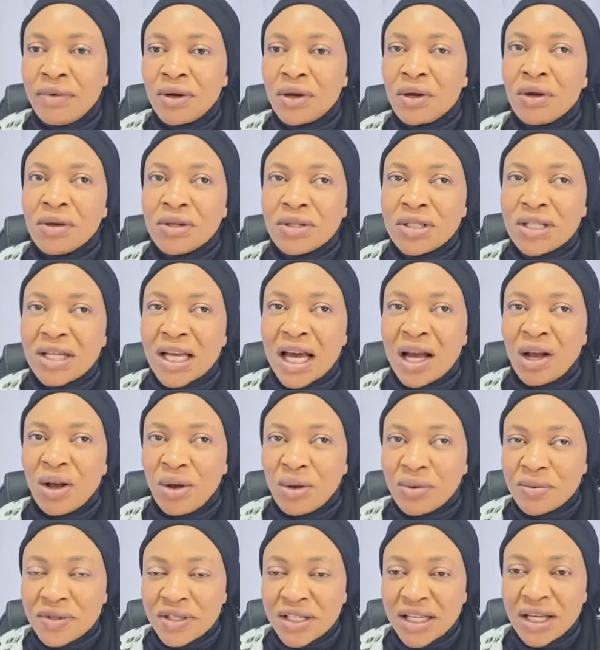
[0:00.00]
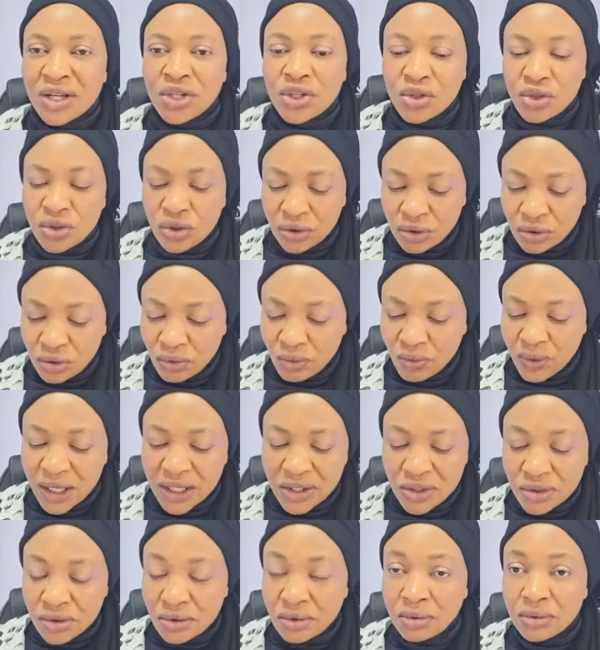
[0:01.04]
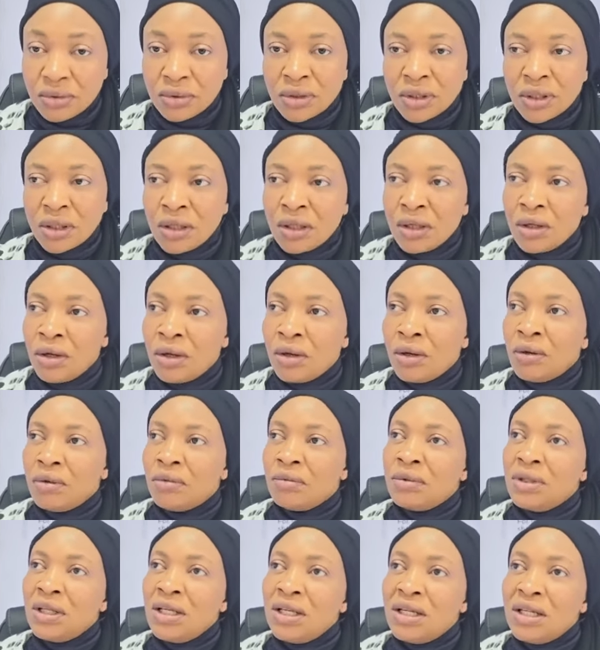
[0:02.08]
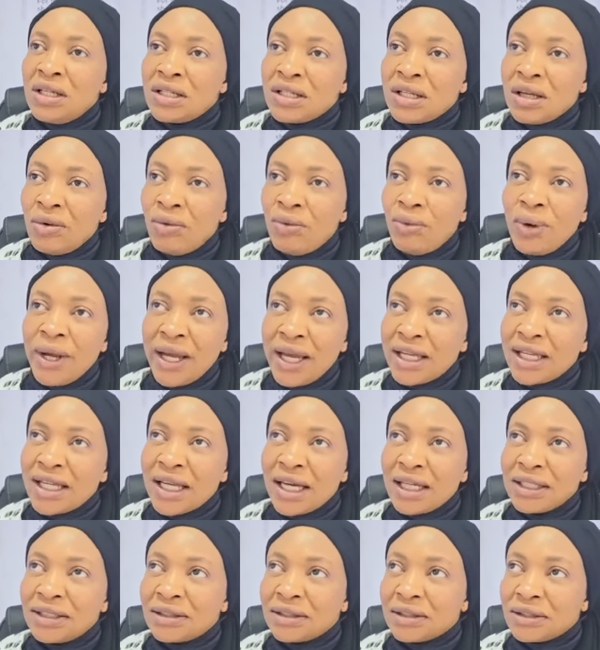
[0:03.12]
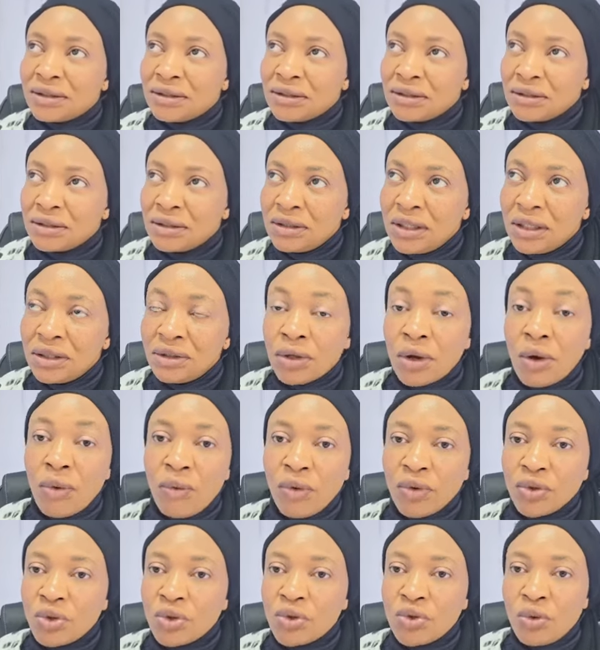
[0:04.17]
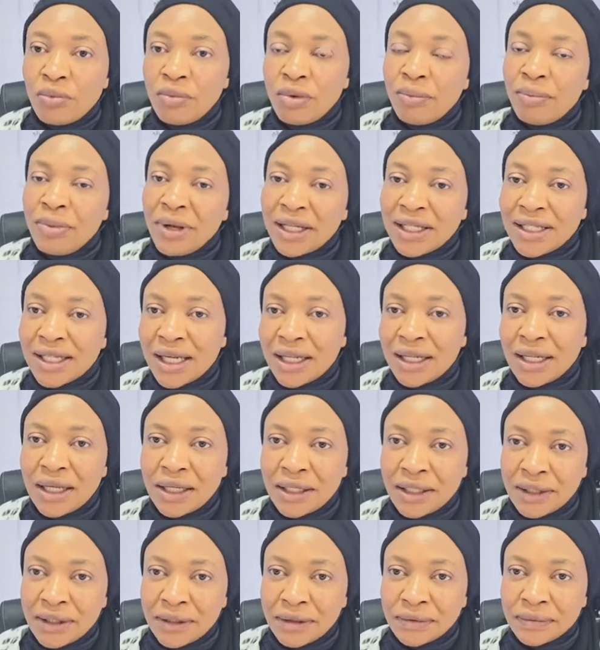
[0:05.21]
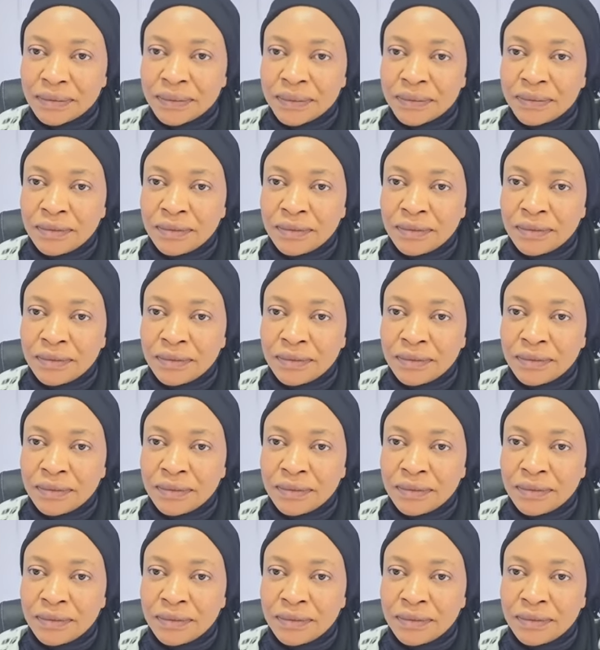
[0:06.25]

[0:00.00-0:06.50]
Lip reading: Because their obsession towards you, it is a way that they don't want you to be better than them.